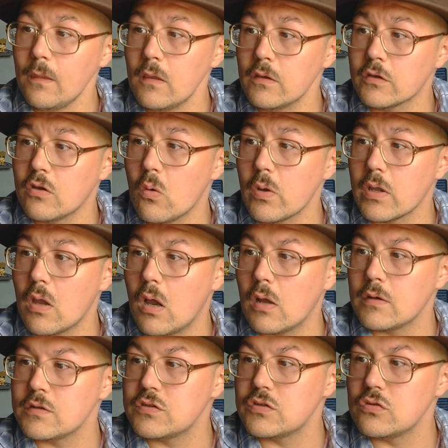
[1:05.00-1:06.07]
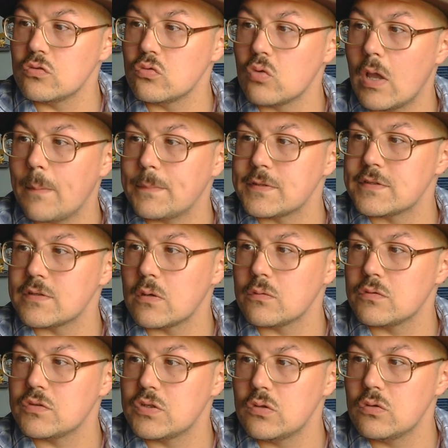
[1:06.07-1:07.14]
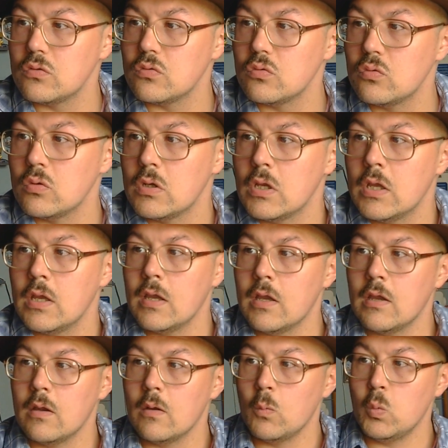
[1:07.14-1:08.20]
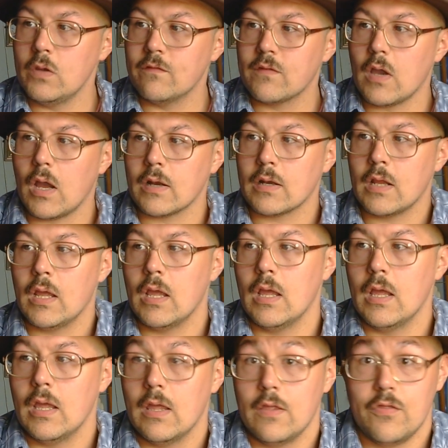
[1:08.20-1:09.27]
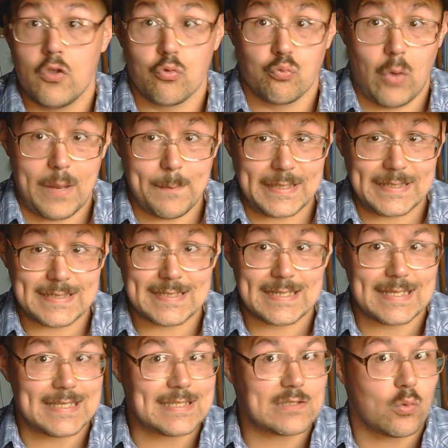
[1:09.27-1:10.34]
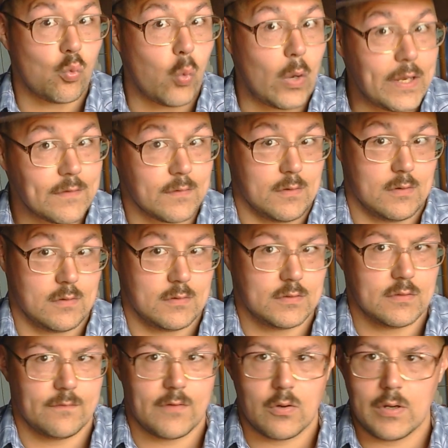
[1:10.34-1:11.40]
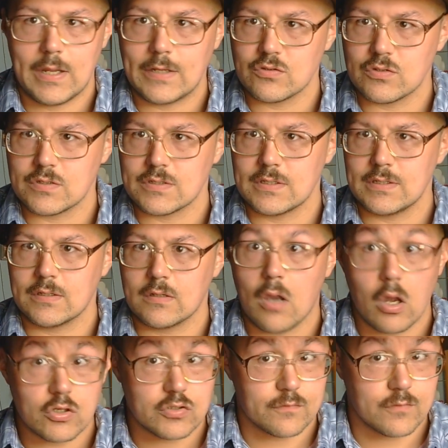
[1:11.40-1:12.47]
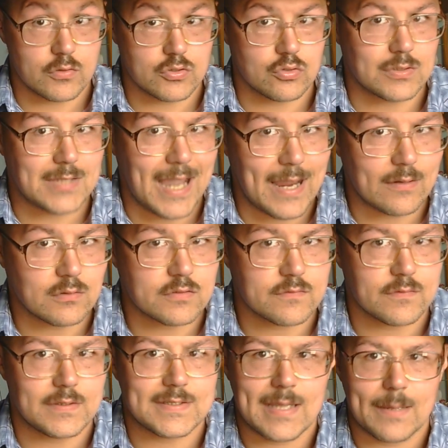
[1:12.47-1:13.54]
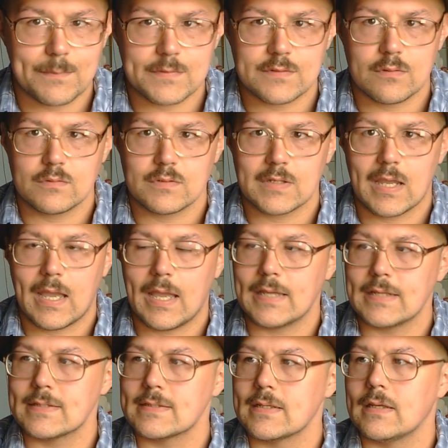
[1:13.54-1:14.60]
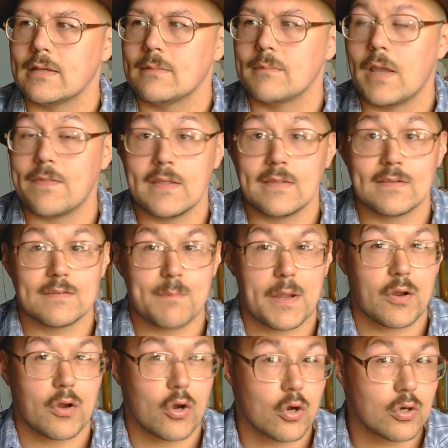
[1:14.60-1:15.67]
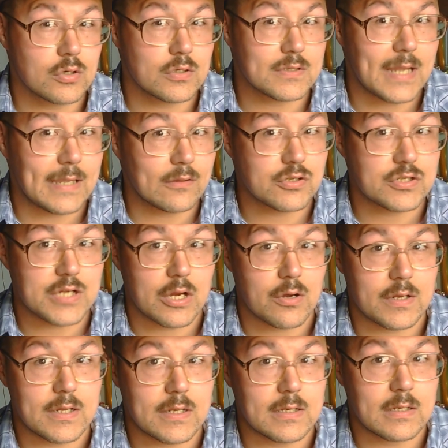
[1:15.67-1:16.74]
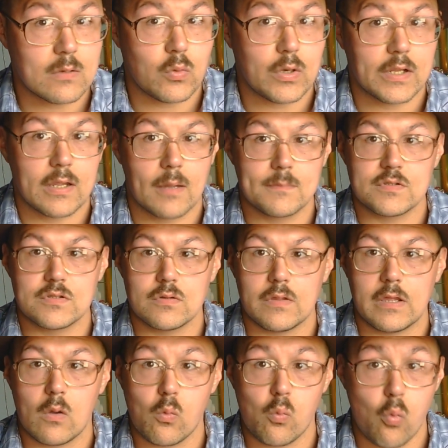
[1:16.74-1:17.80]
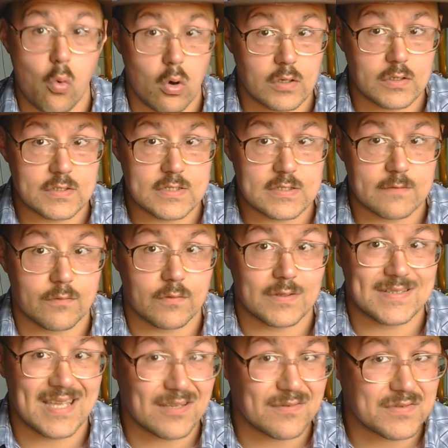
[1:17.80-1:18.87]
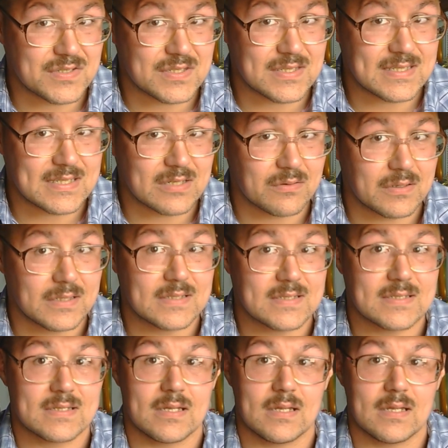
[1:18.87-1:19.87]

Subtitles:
Going on to Episode 2, we've got The Rapist is Winter. So very interesting, controversial titles for these episodes, guys. I think this might hurt Taylor Sheridan when it comes to the awards for the television series,